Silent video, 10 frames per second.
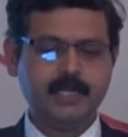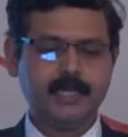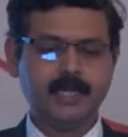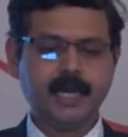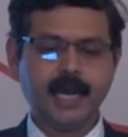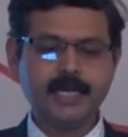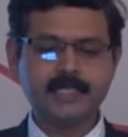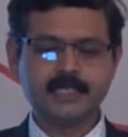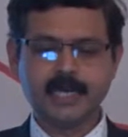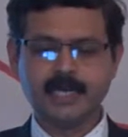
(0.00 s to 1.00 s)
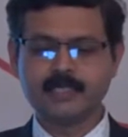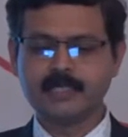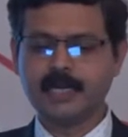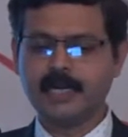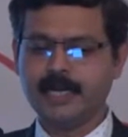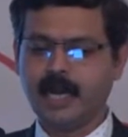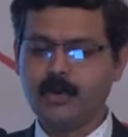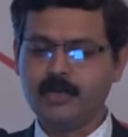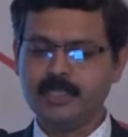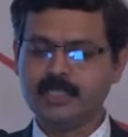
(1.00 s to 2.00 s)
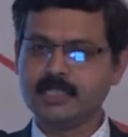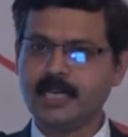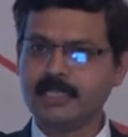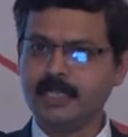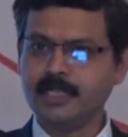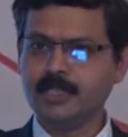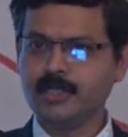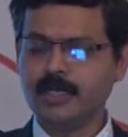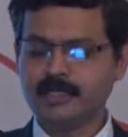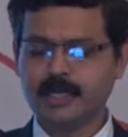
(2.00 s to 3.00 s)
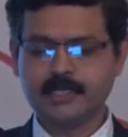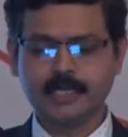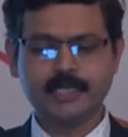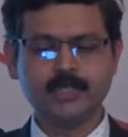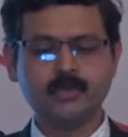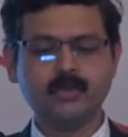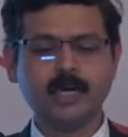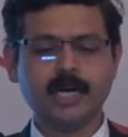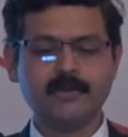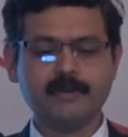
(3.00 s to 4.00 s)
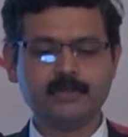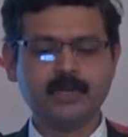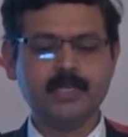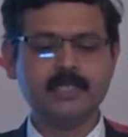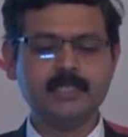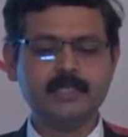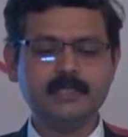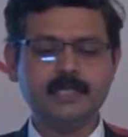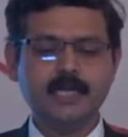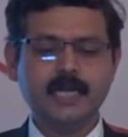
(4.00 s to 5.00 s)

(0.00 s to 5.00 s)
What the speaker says: Then high triglyceride and how it is translating to cardiovascular disease,